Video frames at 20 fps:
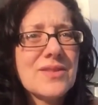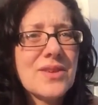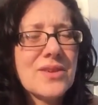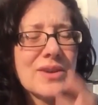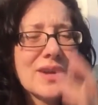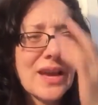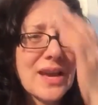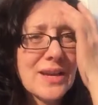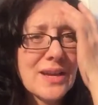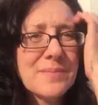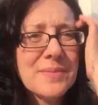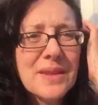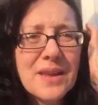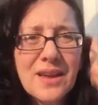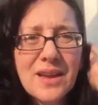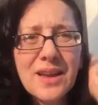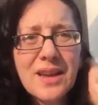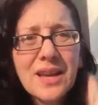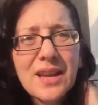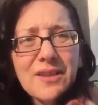Okay.
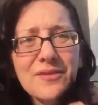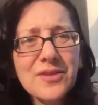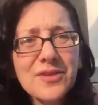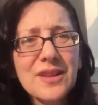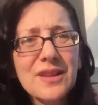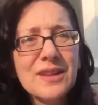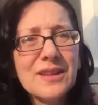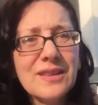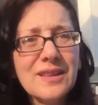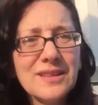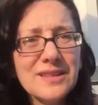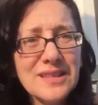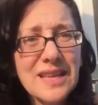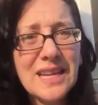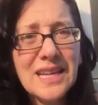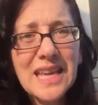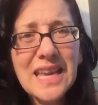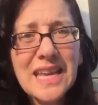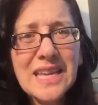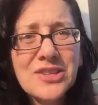If, is
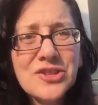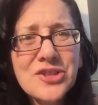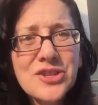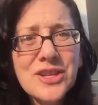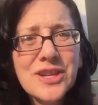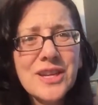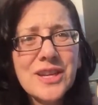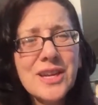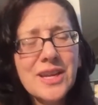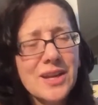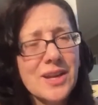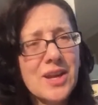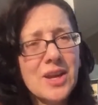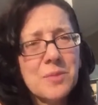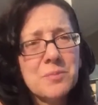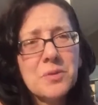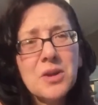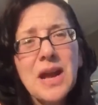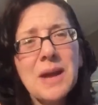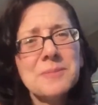that a cage?
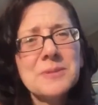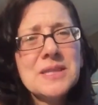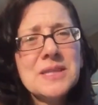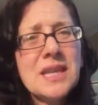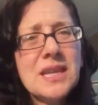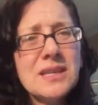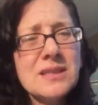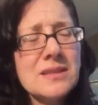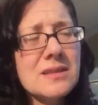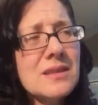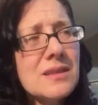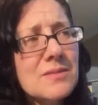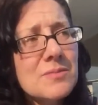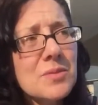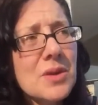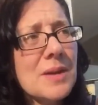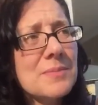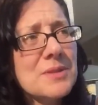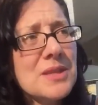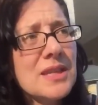Uh, perhaps it is.
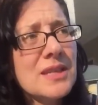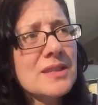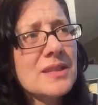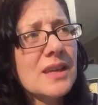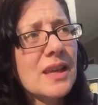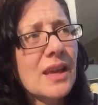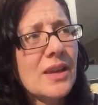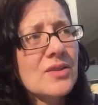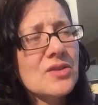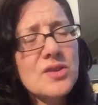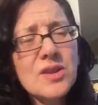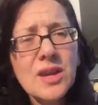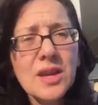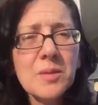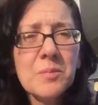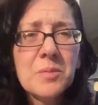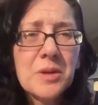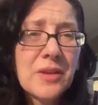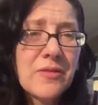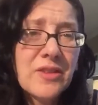Perhaps it is a cage.
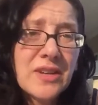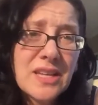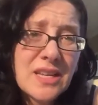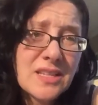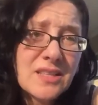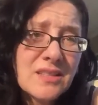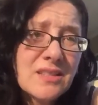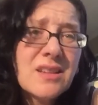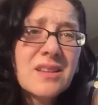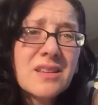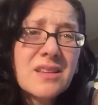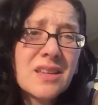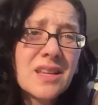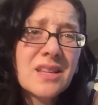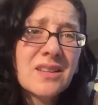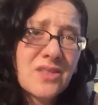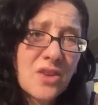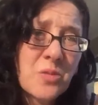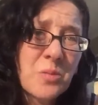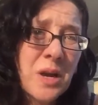But if it is,
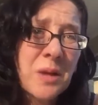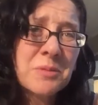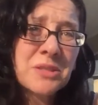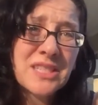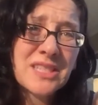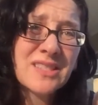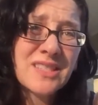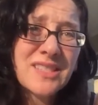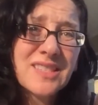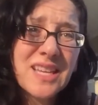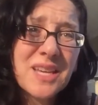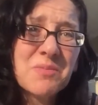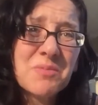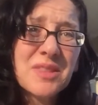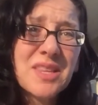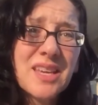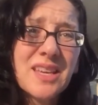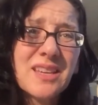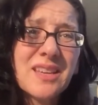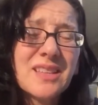then Obama did the same
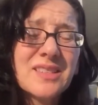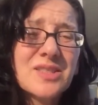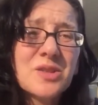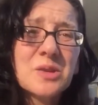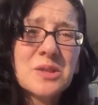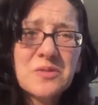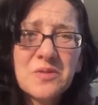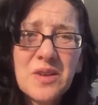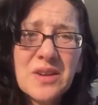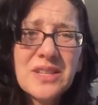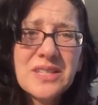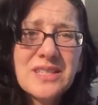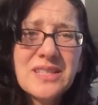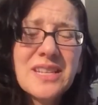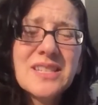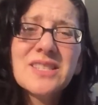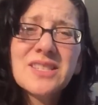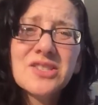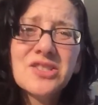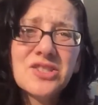thing. And so it's very
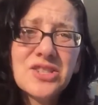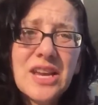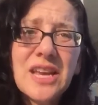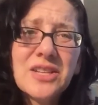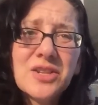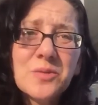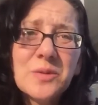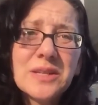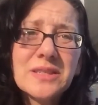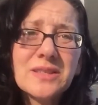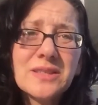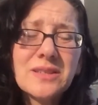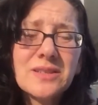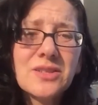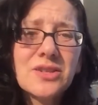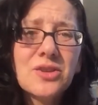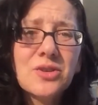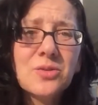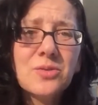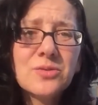disingenuous
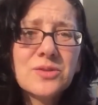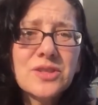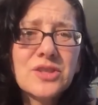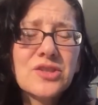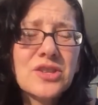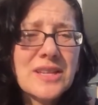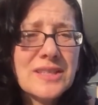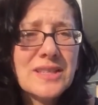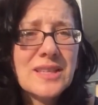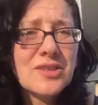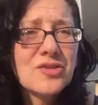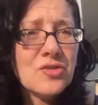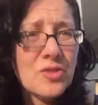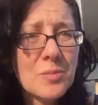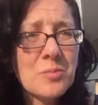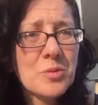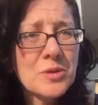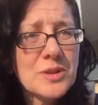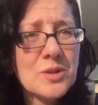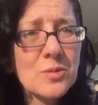to suggest that
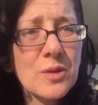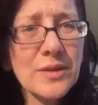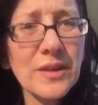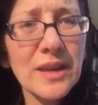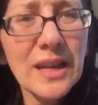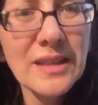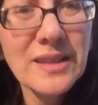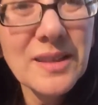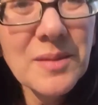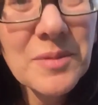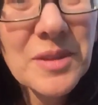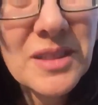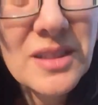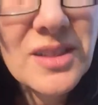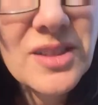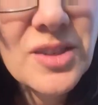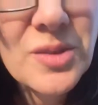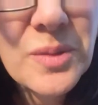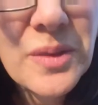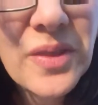Trump was the one that had something
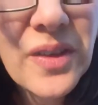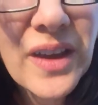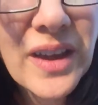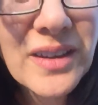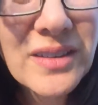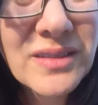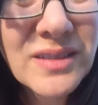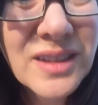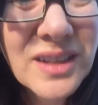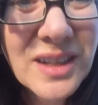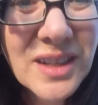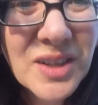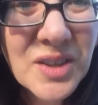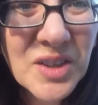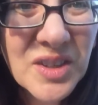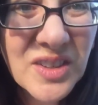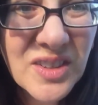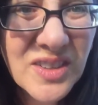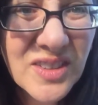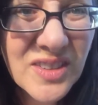to do with that.
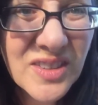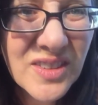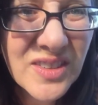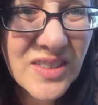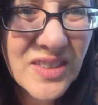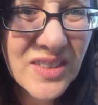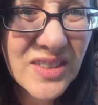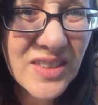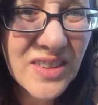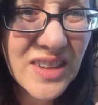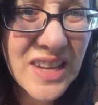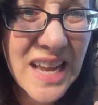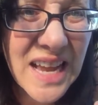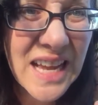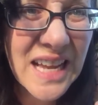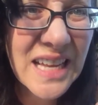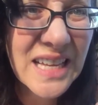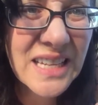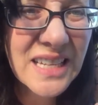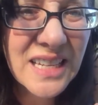
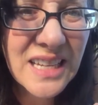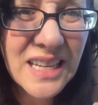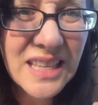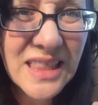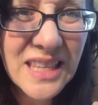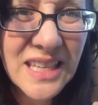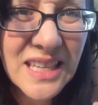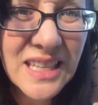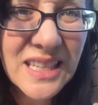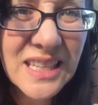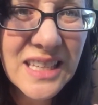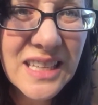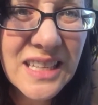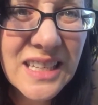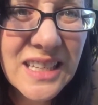And I think,